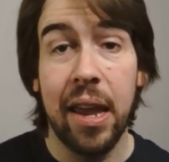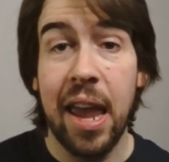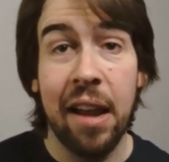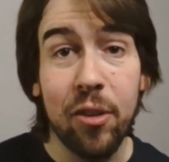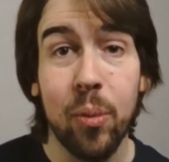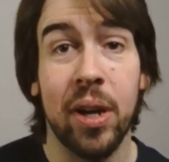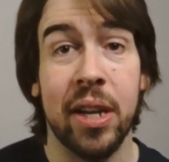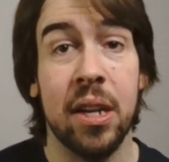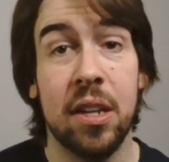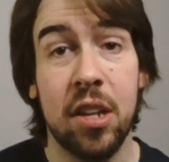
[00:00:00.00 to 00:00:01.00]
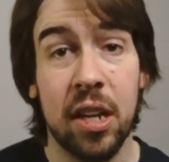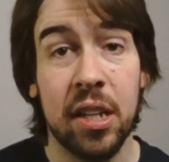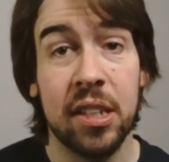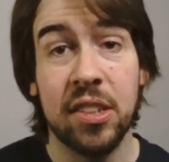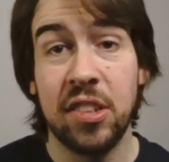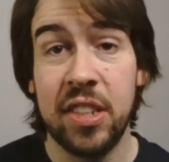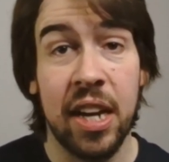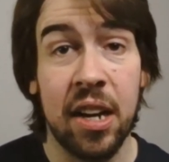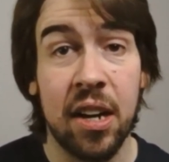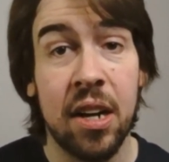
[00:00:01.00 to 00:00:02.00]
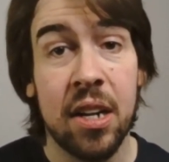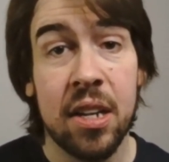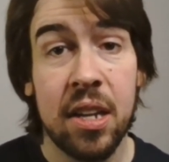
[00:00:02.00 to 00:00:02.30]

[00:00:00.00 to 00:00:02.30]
everyone to share